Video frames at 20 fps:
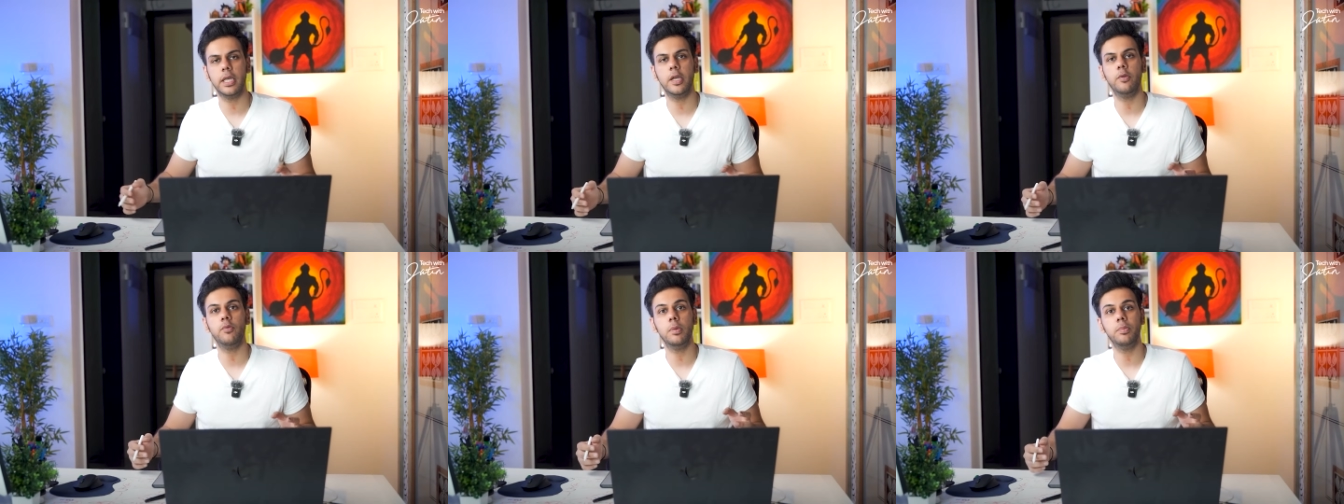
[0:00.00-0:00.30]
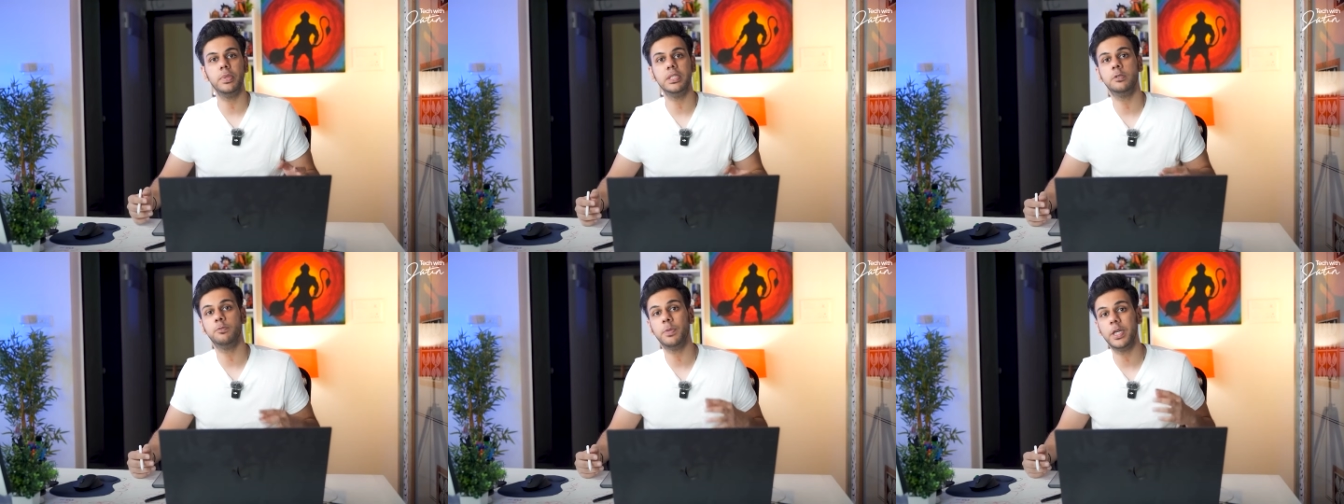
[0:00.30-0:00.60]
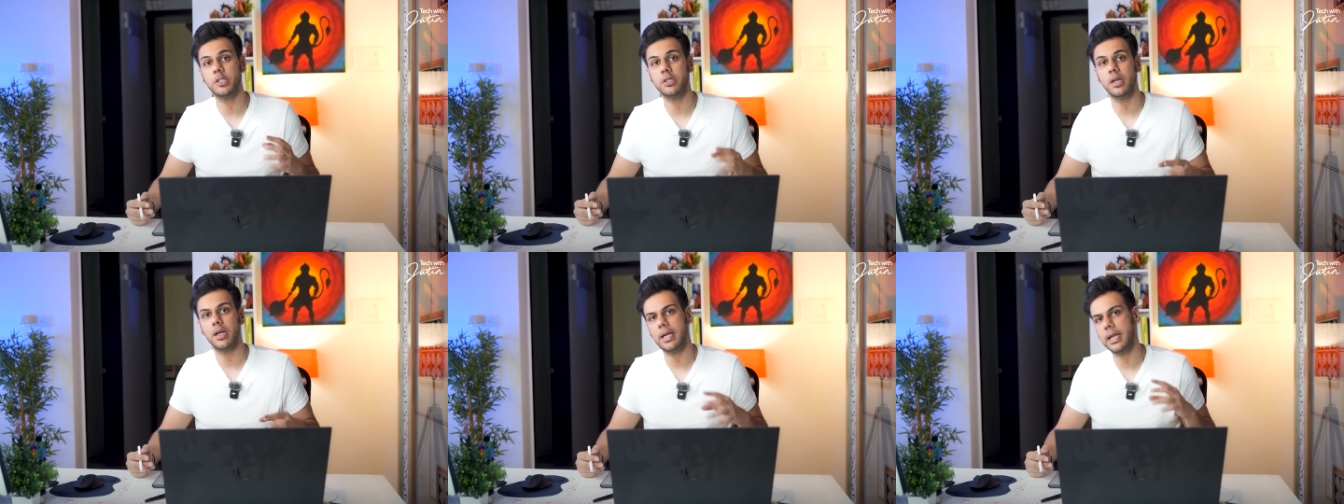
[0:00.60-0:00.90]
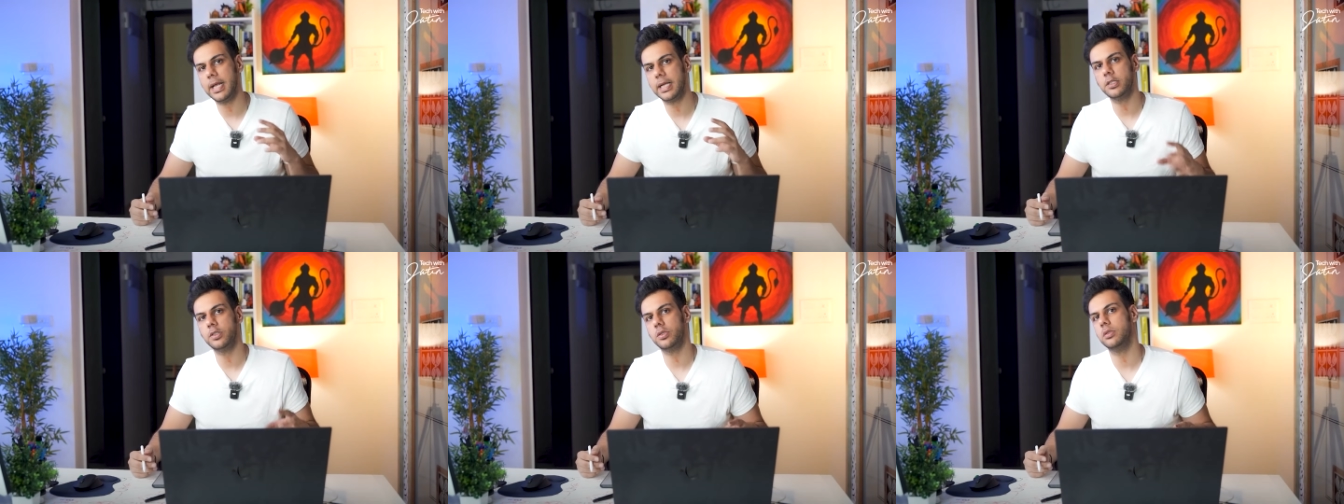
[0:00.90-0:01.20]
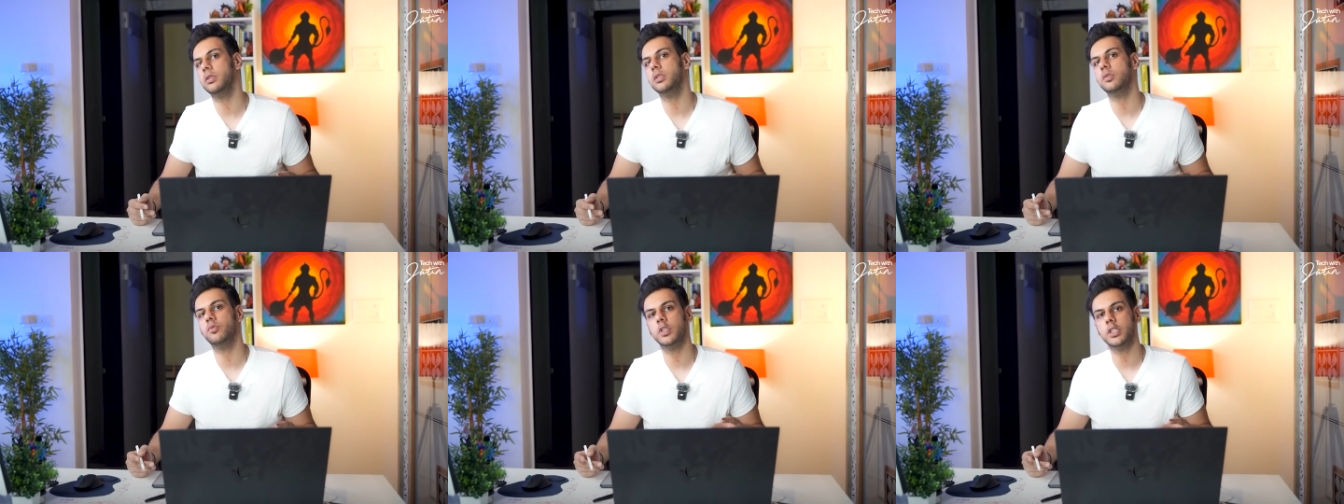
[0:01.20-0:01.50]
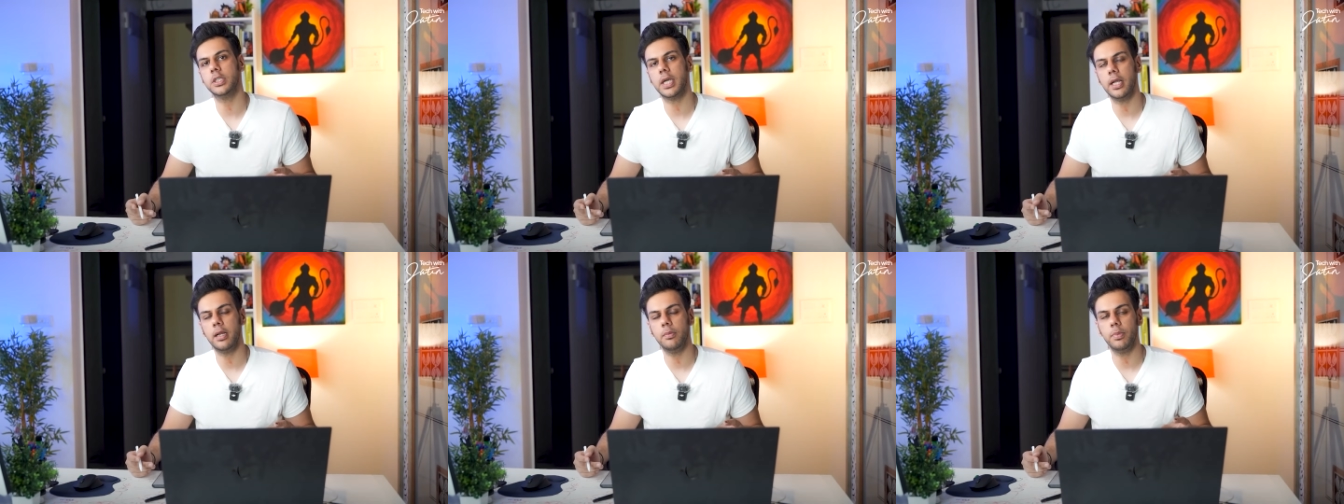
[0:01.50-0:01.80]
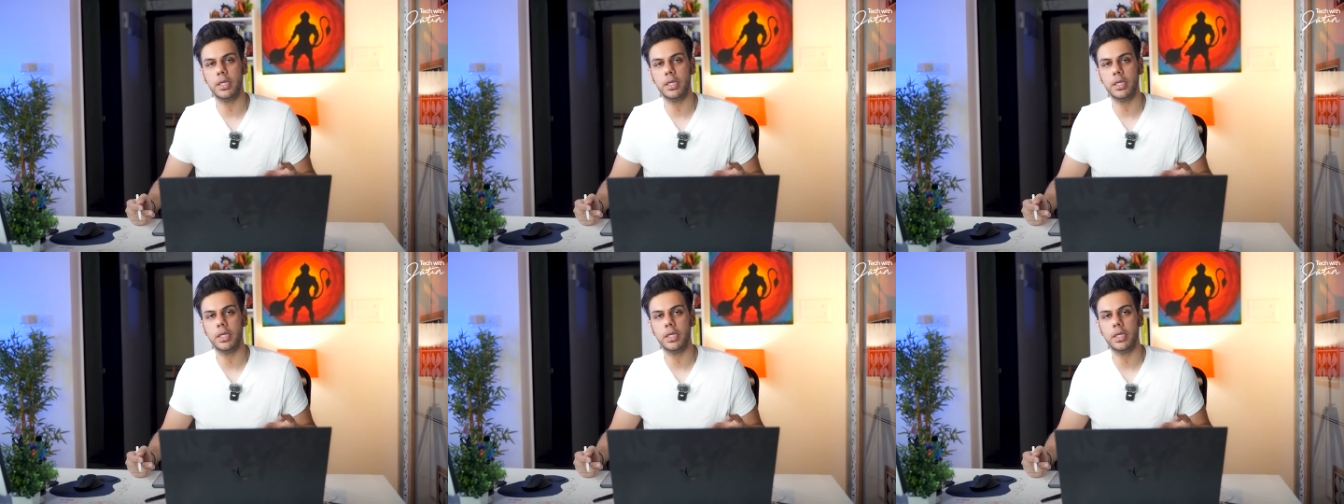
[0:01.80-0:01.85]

there will be special lectures which I'll